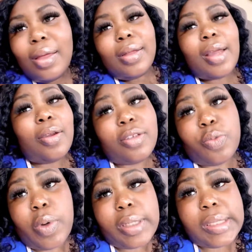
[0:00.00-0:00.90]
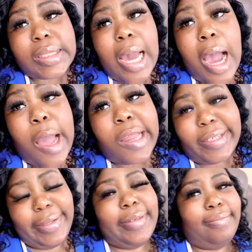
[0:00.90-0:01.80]
Y'all, this water is hot.
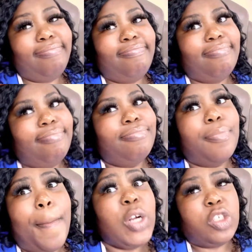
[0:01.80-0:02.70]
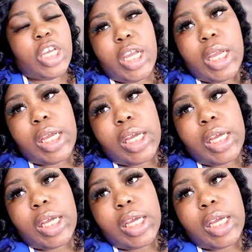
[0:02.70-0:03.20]
It's burnt in.